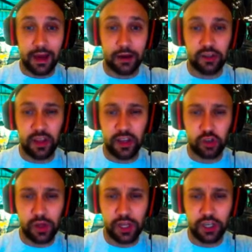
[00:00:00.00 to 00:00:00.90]
so that just
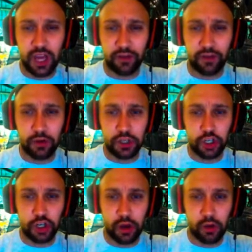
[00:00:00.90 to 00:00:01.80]
really just kind of goes to
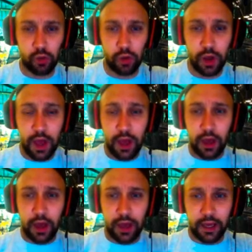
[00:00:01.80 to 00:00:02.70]
show
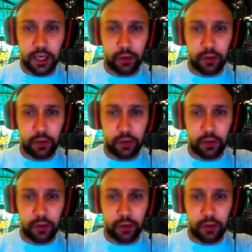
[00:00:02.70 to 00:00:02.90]
his